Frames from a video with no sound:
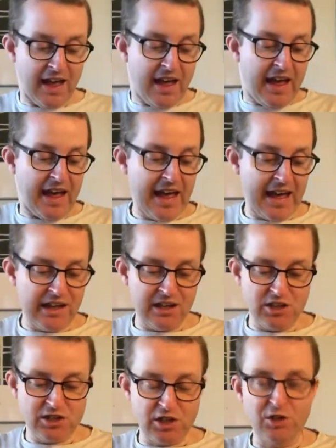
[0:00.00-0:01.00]

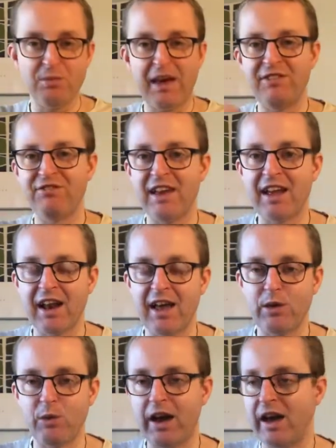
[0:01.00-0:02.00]
And you may think
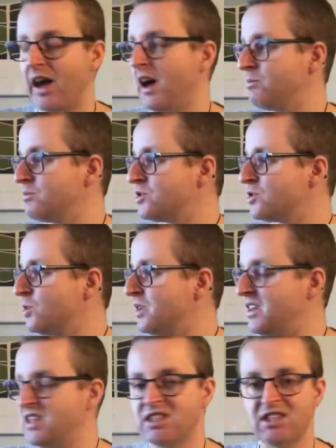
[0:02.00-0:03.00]
like, why I'm
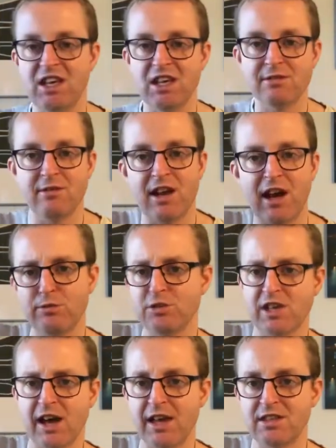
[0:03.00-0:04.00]
sowing the seeds when
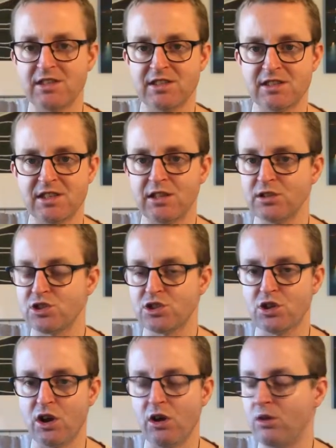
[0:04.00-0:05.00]
outside still
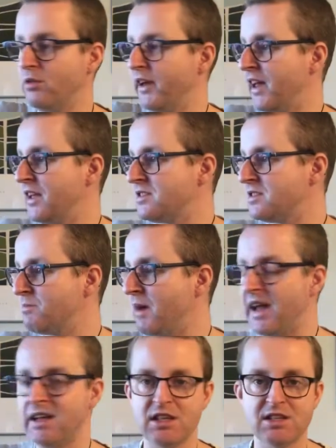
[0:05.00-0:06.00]
snow, it's
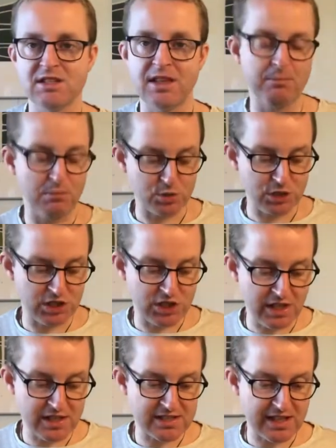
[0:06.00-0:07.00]
minus
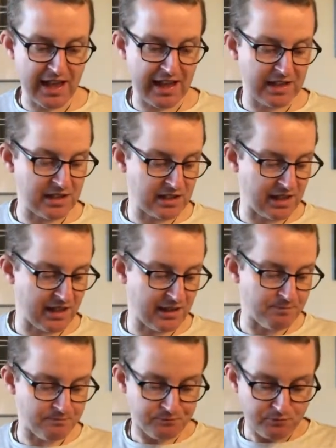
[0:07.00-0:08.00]
temperatures, and
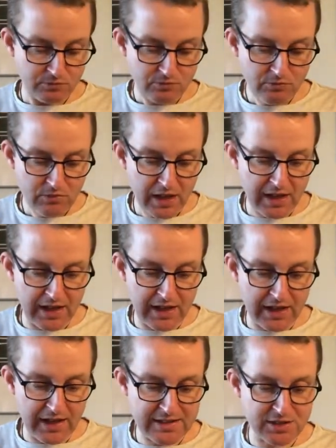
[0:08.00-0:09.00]

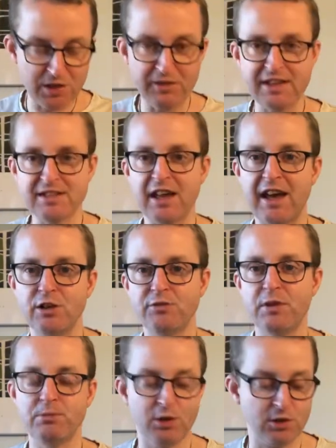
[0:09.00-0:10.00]
it's always kind of
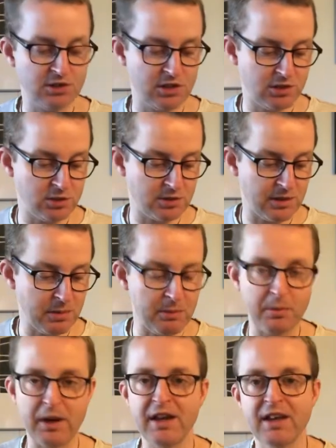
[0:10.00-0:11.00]
important to
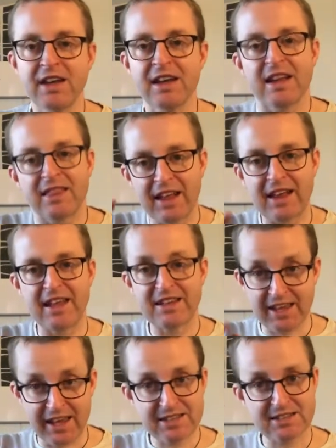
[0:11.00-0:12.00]
remember that it
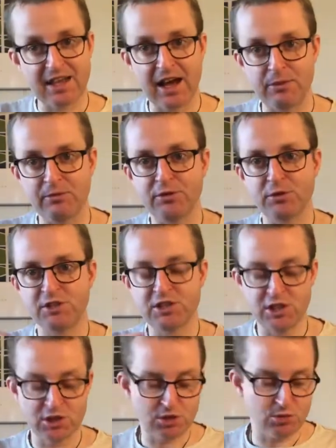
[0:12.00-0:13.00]
takes time for
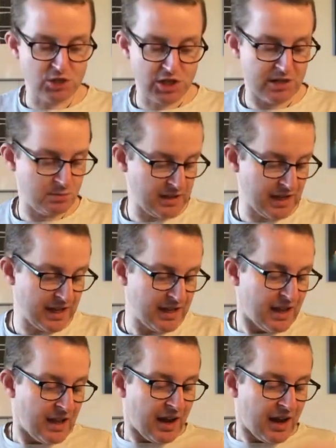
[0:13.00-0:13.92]
seeds to germinate.